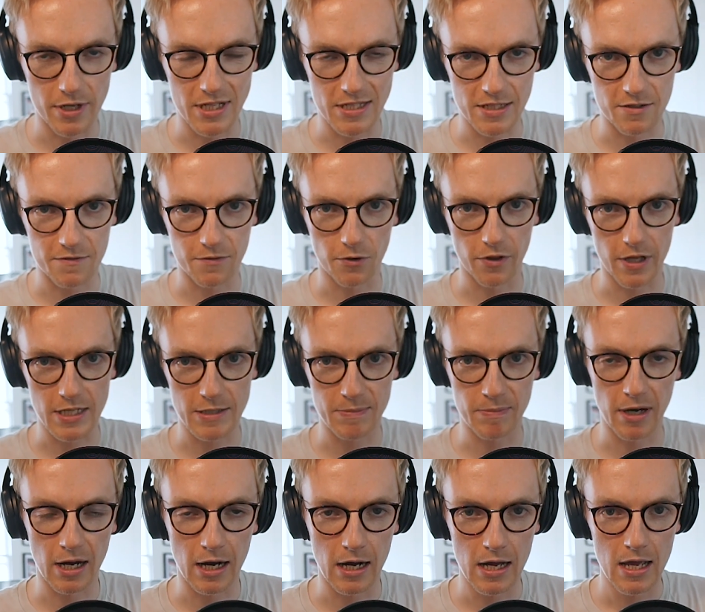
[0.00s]
reasons for this,
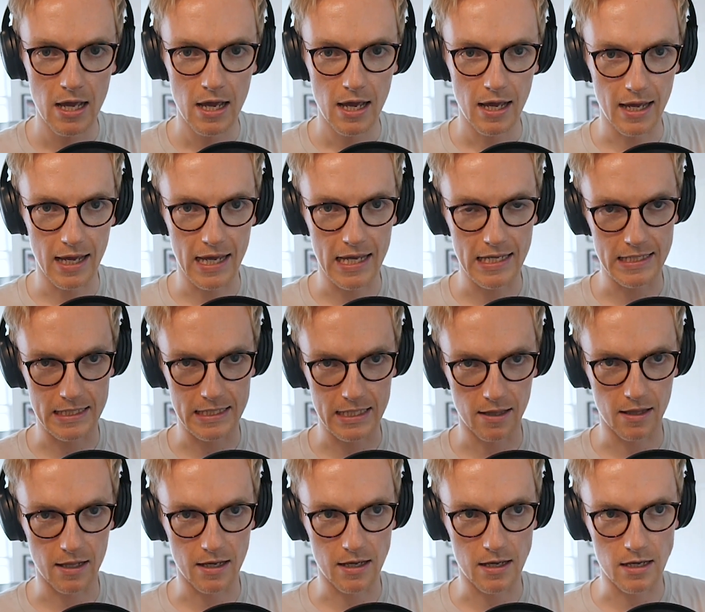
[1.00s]
but is
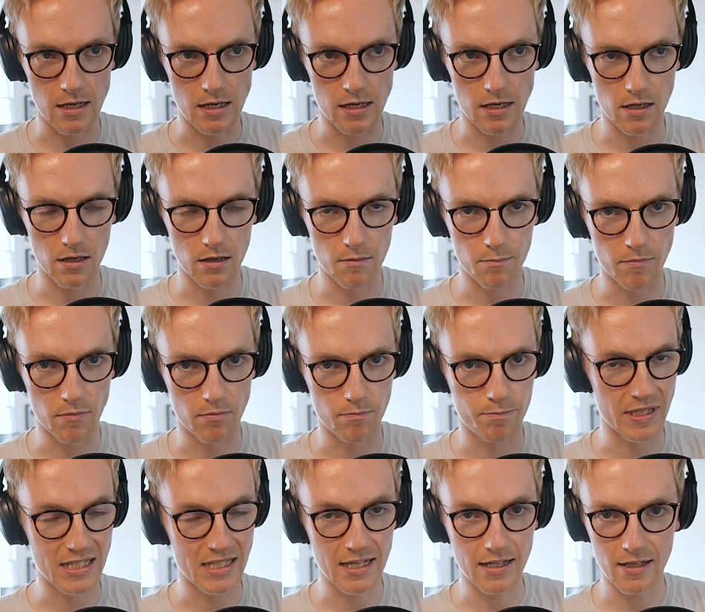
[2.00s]
the
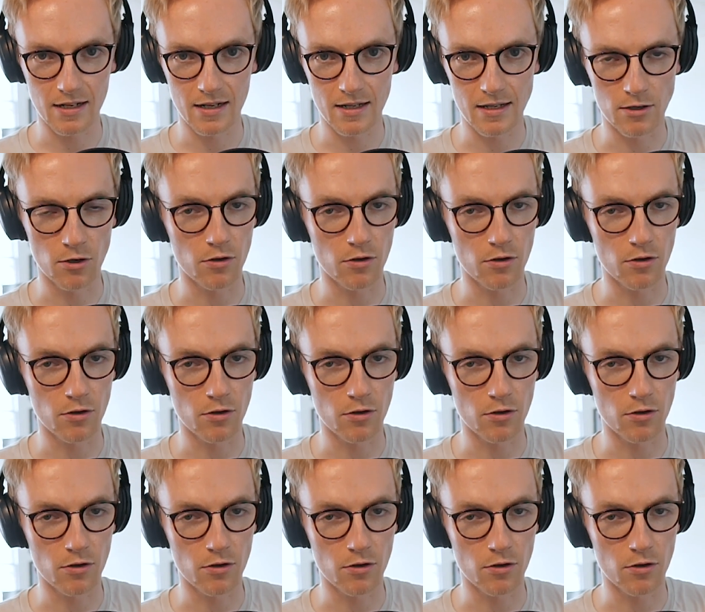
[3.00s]
particularly,